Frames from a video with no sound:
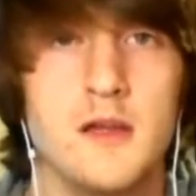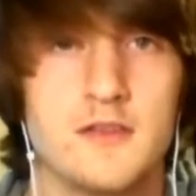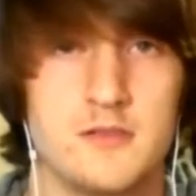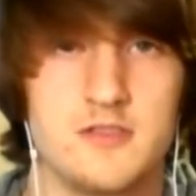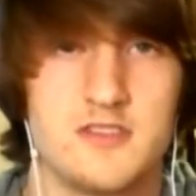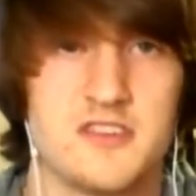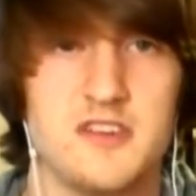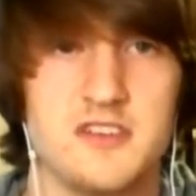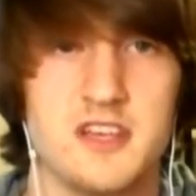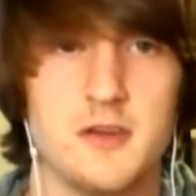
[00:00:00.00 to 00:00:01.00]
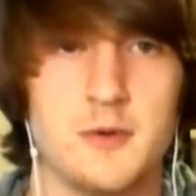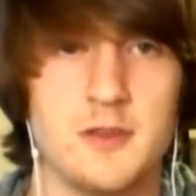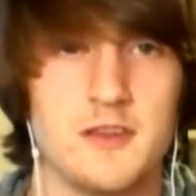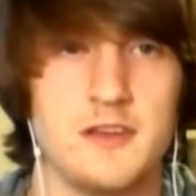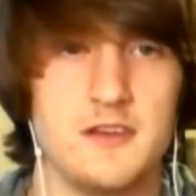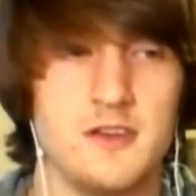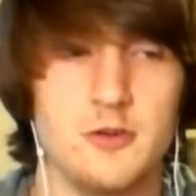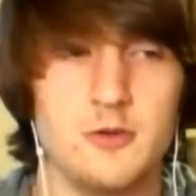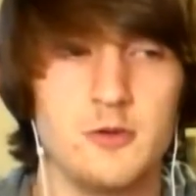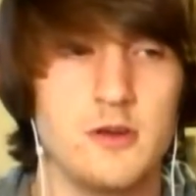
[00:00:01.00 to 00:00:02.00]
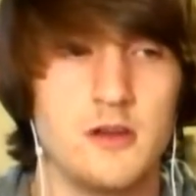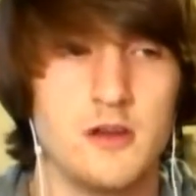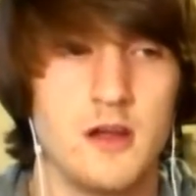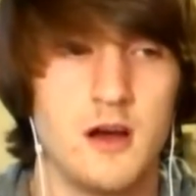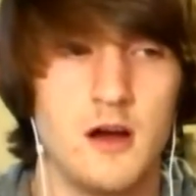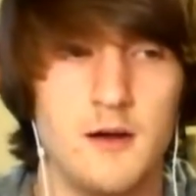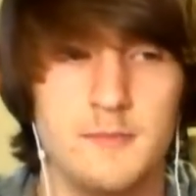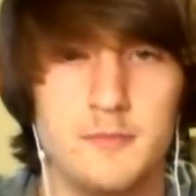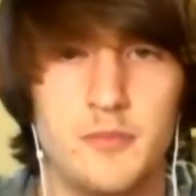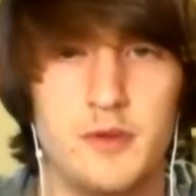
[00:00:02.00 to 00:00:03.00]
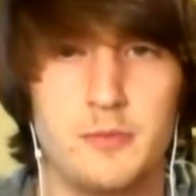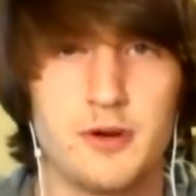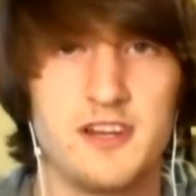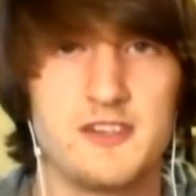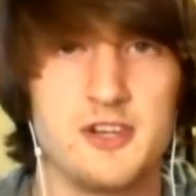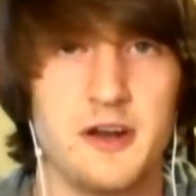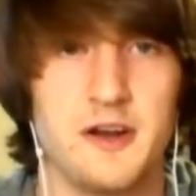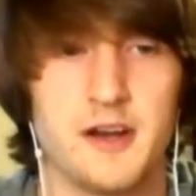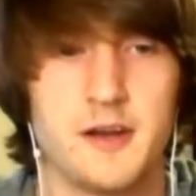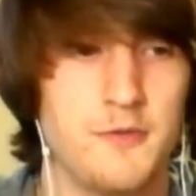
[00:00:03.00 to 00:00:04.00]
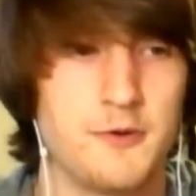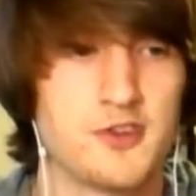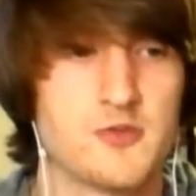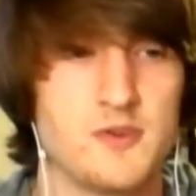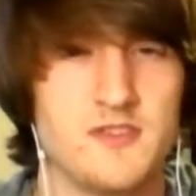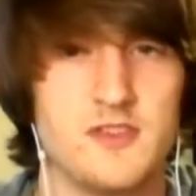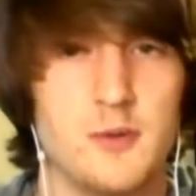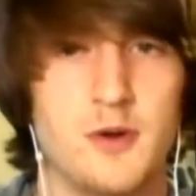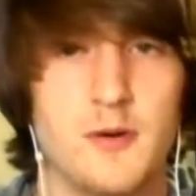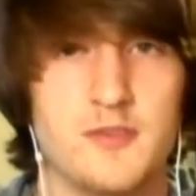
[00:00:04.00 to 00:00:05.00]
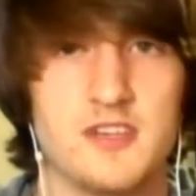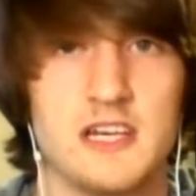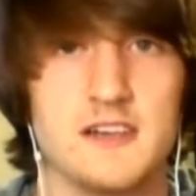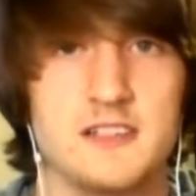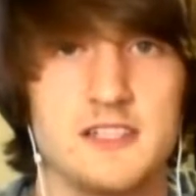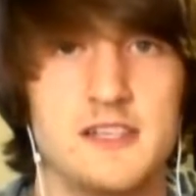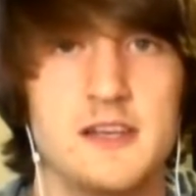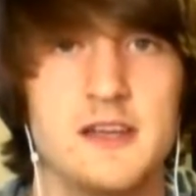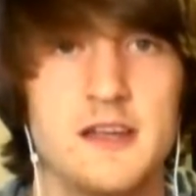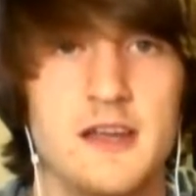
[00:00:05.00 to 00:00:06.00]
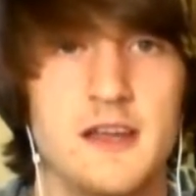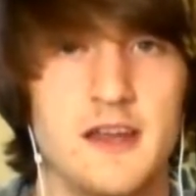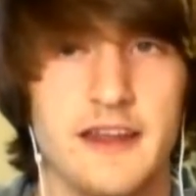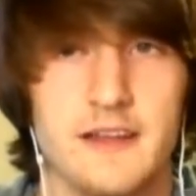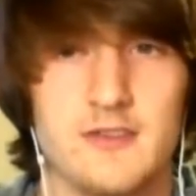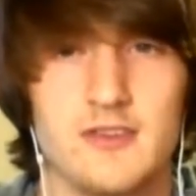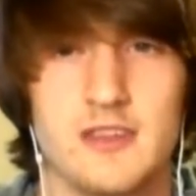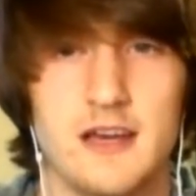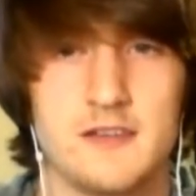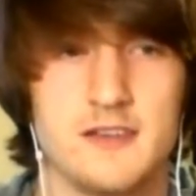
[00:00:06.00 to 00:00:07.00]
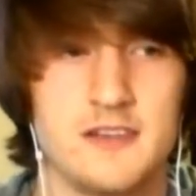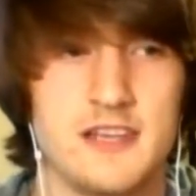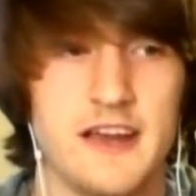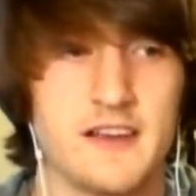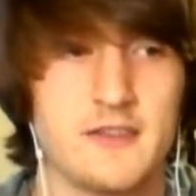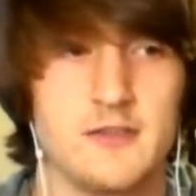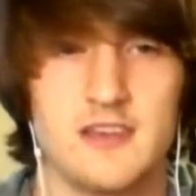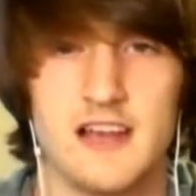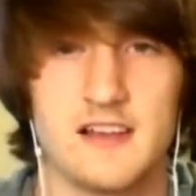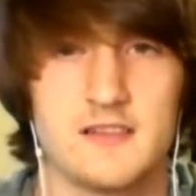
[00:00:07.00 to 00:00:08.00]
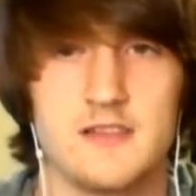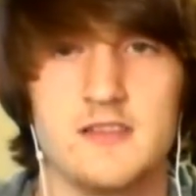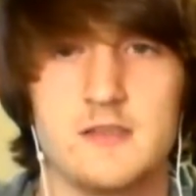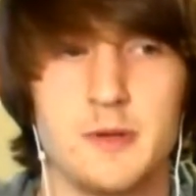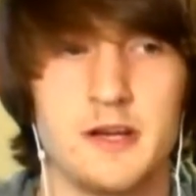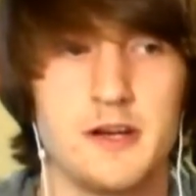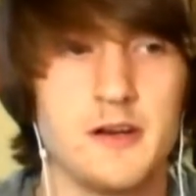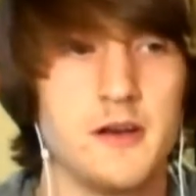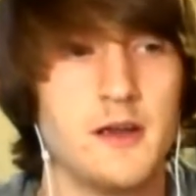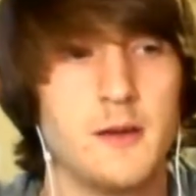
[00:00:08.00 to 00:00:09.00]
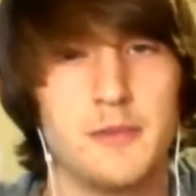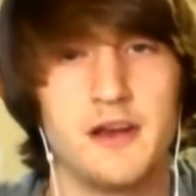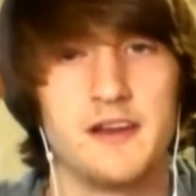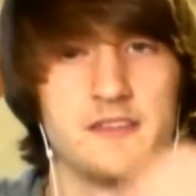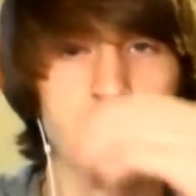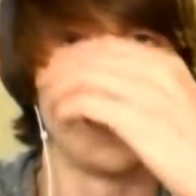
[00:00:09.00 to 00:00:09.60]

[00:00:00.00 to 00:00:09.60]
So I'm just going to tell you what they do. They're pretty generic. The first one's Noble Arms of Gallatin. It gives you 1000 attack, so it's Axe of Despair, but it has a